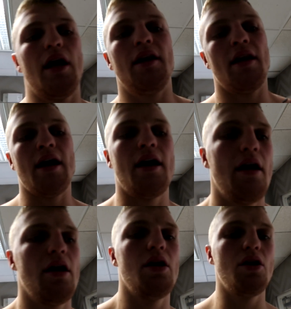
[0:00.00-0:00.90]
then uh,
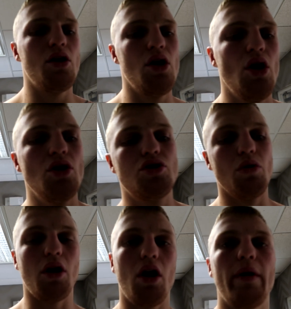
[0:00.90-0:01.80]

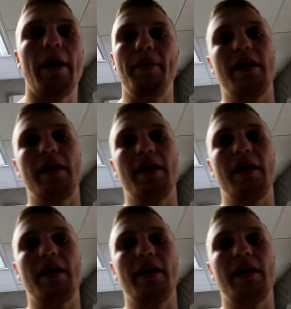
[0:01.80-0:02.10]
two o'clock we get